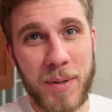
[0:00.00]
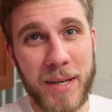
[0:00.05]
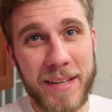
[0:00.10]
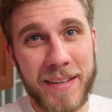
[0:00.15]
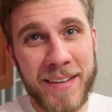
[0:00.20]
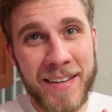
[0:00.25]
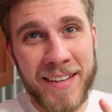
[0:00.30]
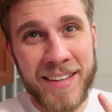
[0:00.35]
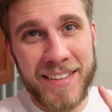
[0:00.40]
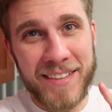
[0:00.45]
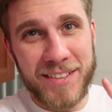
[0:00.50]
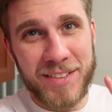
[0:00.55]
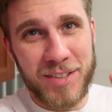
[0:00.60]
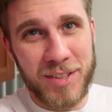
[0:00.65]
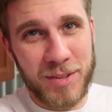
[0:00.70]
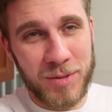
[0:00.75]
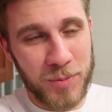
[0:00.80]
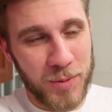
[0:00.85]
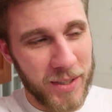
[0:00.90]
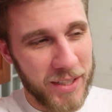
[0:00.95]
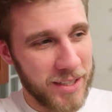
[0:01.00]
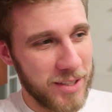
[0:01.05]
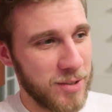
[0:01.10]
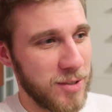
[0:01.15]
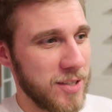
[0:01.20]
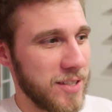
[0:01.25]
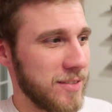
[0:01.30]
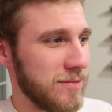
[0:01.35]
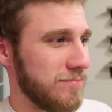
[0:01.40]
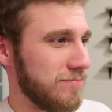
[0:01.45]
But she's working
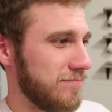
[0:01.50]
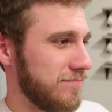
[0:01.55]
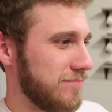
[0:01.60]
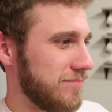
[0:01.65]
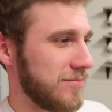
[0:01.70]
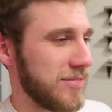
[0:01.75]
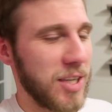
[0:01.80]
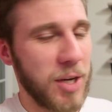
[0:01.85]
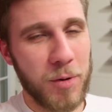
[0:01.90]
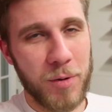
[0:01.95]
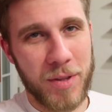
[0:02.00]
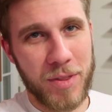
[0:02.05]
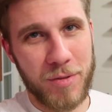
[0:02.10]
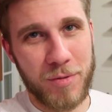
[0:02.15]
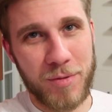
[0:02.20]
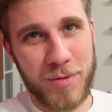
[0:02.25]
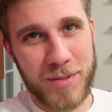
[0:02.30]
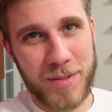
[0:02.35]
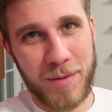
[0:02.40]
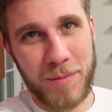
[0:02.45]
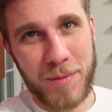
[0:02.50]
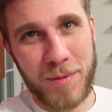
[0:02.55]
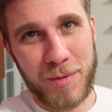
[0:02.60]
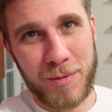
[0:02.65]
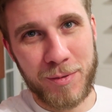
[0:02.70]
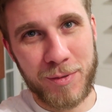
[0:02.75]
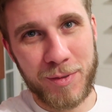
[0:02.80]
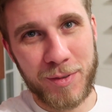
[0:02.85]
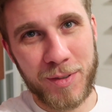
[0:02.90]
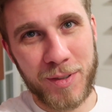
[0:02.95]
on going through some
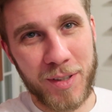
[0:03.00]
of